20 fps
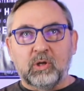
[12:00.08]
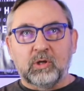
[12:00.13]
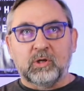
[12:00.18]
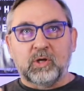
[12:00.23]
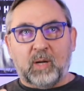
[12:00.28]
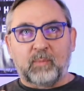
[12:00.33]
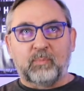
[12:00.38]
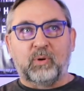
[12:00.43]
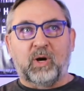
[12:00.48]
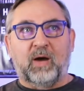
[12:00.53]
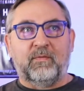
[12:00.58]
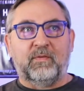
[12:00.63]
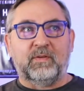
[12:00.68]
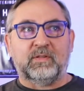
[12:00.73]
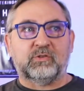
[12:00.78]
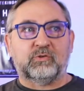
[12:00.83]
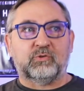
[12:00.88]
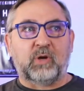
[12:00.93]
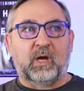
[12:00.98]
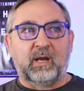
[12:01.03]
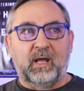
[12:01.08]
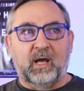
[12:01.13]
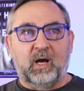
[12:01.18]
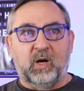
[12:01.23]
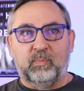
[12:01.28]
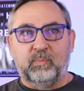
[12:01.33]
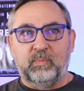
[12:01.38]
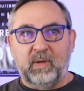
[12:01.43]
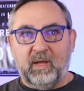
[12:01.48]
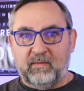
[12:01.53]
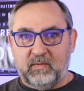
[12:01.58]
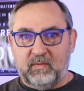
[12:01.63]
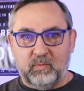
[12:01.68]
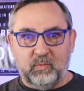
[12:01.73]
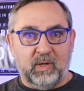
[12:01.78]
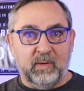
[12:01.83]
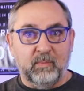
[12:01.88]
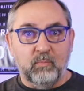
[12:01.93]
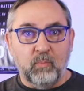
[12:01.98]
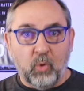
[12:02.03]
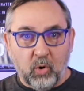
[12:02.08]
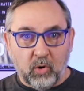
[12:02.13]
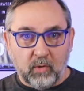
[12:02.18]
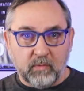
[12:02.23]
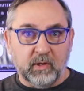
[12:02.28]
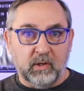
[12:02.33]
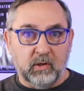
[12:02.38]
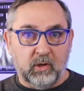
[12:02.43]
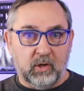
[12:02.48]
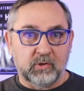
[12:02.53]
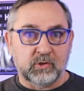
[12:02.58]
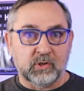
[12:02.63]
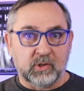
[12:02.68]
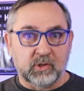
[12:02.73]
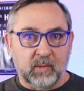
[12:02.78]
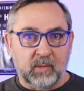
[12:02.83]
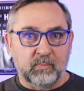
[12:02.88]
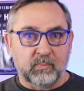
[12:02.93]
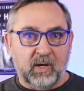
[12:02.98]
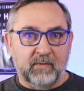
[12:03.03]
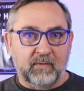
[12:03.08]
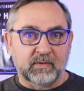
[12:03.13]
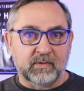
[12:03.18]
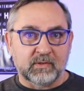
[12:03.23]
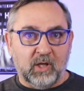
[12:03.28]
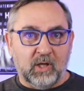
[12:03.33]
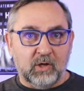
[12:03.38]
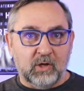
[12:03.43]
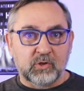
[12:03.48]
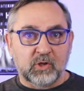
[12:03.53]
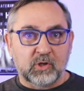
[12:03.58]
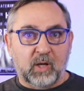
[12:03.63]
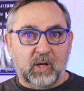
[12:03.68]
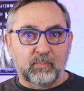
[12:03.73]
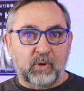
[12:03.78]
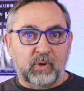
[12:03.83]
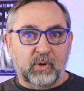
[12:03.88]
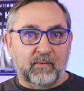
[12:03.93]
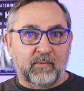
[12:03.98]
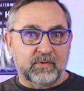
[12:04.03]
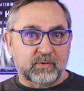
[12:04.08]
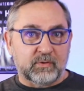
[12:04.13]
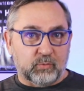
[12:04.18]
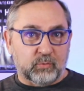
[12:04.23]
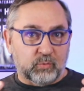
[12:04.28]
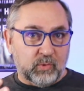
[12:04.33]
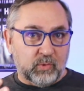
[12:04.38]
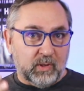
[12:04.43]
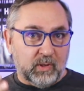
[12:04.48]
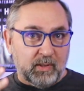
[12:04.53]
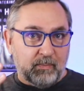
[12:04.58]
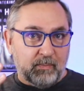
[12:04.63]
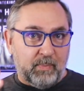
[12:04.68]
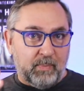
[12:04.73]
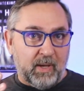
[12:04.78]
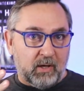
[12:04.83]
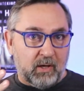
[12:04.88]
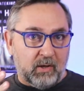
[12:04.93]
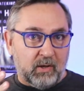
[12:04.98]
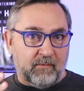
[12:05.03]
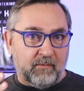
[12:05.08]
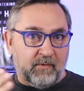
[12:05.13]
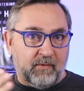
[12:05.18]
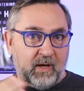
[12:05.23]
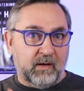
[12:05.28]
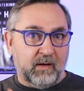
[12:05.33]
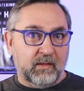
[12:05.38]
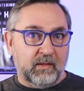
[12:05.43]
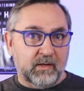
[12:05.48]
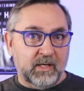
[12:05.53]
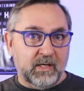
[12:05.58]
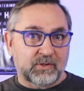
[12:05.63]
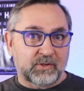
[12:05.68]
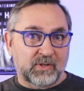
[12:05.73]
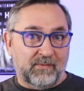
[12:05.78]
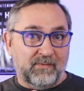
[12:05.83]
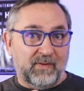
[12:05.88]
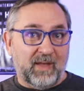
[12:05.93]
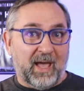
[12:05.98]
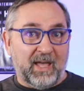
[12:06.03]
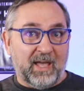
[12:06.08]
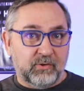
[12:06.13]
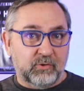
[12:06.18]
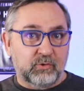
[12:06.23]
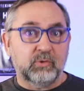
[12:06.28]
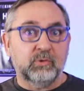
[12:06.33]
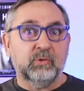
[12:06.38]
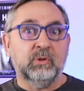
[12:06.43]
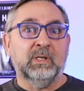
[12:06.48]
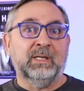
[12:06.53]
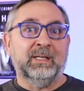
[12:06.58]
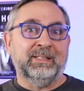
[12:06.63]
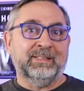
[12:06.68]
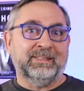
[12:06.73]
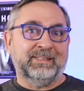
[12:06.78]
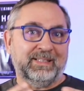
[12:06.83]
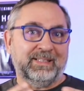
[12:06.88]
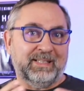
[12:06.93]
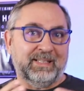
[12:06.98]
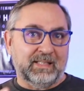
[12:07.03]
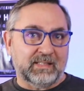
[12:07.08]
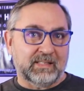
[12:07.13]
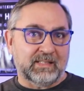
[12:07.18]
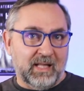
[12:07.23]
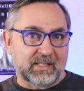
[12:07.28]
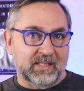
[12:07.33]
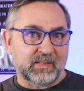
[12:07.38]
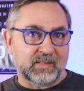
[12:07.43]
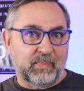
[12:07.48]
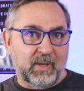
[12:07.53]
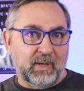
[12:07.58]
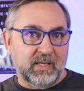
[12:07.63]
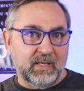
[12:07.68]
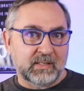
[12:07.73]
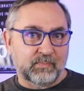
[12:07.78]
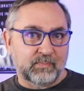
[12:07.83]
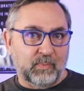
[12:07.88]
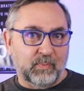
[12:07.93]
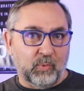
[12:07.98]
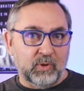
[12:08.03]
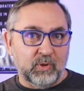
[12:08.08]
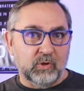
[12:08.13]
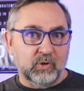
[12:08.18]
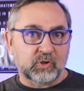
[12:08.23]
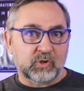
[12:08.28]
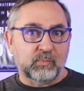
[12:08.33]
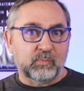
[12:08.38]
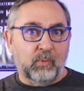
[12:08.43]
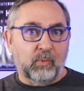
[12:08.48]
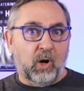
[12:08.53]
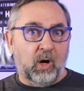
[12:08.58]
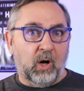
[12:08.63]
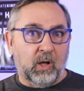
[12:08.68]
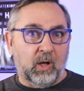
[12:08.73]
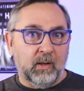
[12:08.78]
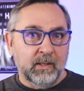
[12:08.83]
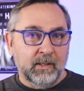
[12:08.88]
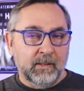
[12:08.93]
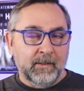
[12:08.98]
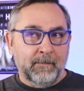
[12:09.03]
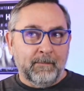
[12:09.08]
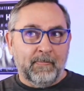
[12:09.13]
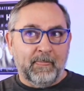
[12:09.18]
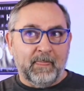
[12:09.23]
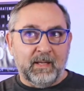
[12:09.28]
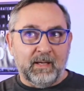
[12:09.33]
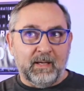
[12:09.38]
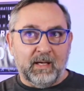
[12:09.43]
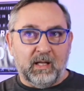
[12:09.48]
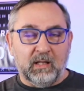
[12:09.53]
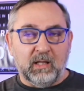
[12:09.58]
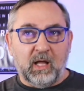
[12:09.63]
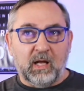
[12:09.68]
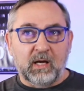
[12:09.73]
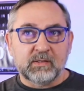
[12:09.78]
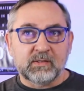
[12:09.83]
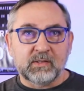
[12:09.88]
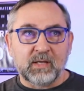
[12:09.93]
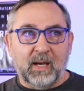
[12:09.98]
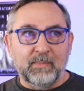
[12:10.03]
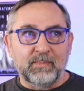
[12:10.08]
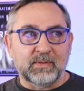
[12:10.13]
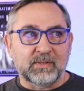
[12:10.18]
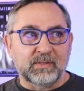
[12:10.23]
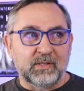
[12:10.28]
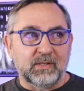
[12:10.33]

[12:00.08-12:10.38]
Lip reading: nonprofits try to help everyone more than larger nonprofits. Larger nonprofits are really better at finding their niche. They've had to get to that space. But when you're small, a lot of times